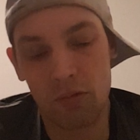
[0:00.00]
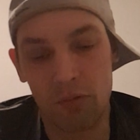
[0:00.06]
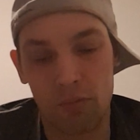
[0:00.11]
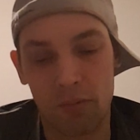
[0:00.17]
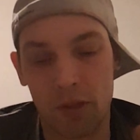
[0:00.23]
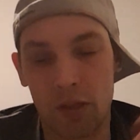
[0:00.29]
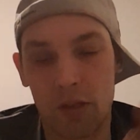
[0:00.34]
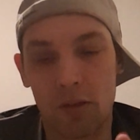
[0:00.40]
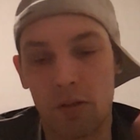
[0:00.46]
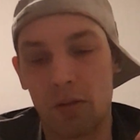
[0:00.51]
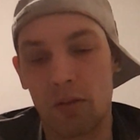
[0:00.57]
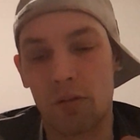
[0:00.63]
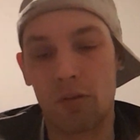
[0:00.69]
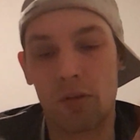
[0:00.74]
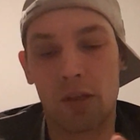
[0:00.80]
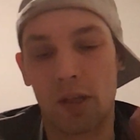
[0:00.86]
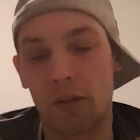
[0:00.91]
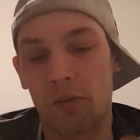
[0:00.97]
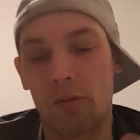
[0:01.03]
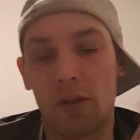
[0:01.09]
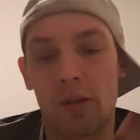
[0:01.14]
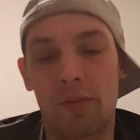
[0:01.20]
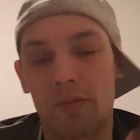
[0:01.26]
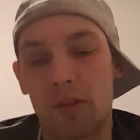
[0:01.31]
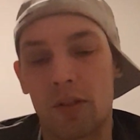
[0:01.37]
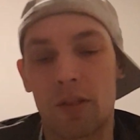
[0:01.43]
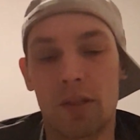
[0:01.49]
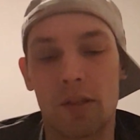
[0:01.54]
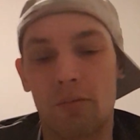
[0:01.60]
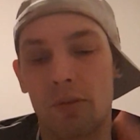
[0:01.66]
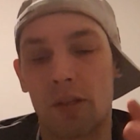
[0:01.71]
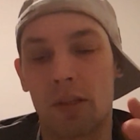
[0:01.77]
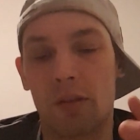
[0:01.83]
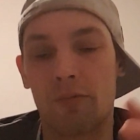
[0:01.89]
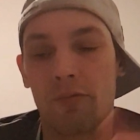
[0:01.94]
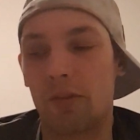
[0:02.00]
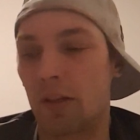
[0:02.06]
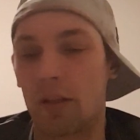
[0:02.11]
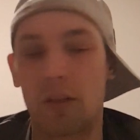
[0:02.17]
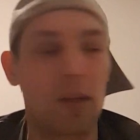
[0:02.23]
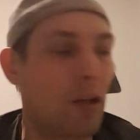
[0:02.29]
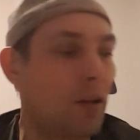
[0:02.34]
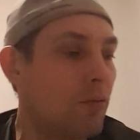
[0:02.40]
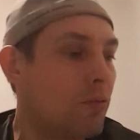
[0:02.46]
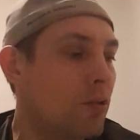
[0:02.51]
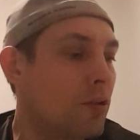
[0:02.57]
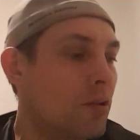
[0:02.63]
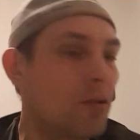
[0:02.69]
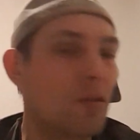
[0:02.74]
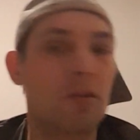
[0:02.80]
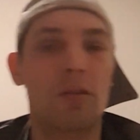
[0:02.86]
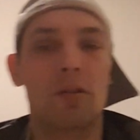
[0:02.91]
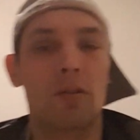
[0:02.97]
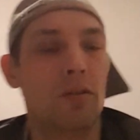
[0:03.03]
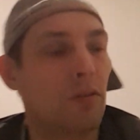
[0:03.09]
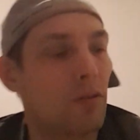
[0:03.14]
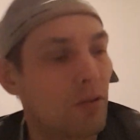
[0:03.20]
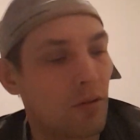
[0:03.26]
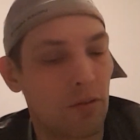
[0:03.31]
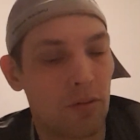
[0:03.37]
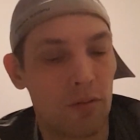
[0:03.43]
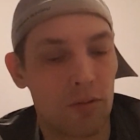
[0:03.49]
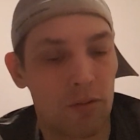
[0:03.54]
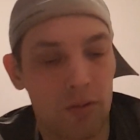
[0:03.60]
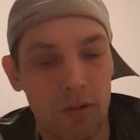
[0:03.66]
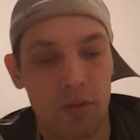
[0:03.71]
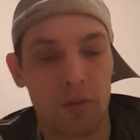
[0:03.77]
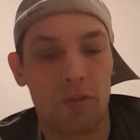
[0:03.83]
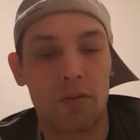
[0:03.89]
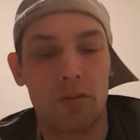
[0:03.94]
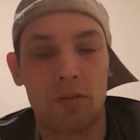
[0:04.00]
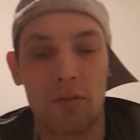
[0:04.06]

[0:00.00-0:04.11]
oh okay, we'll have to see what the fuck that